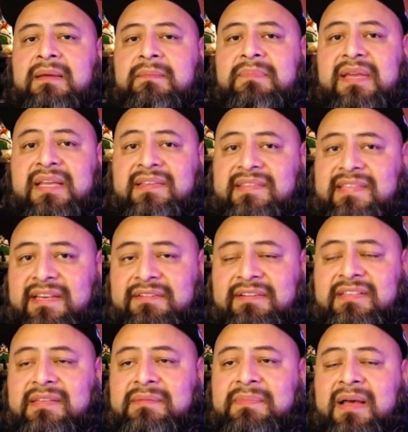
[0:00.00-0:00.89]
being
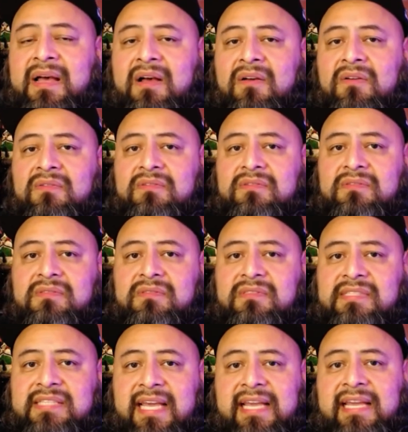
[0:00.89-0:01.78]
serious about
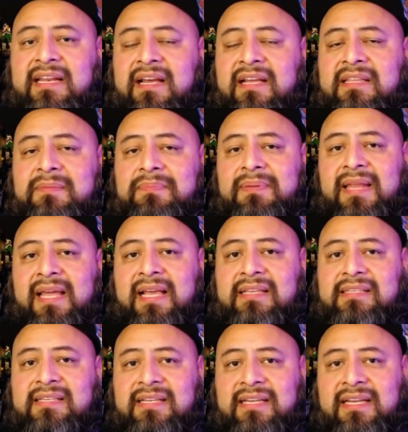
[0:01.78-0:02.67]
taking on the
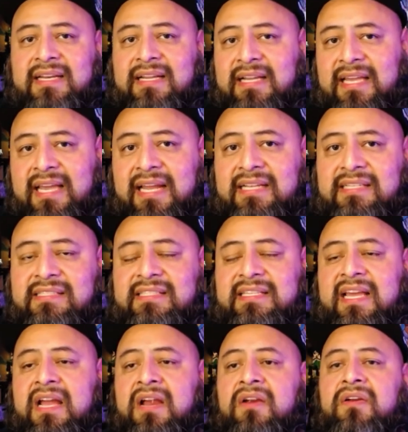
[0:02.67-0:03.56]
plans that are going to get us
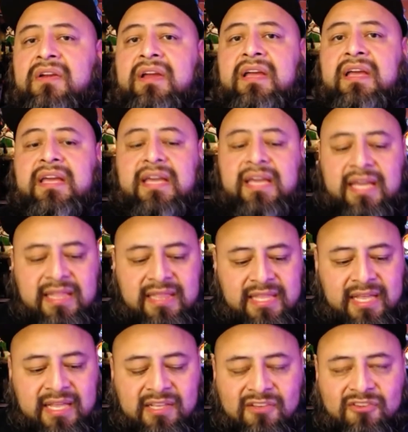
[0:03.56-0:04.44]
there, and
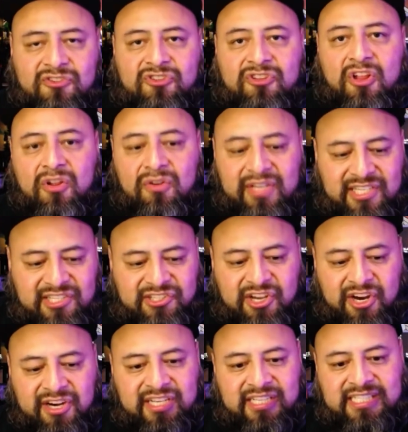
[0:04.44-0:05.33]
then slowly
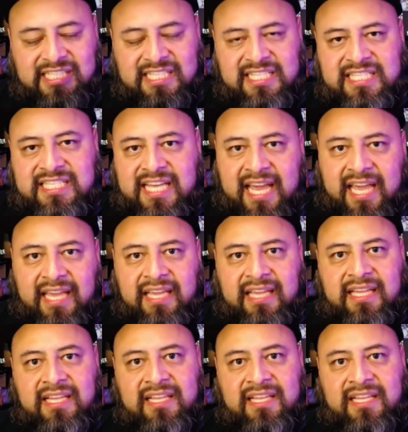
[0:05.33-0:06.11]
starting today.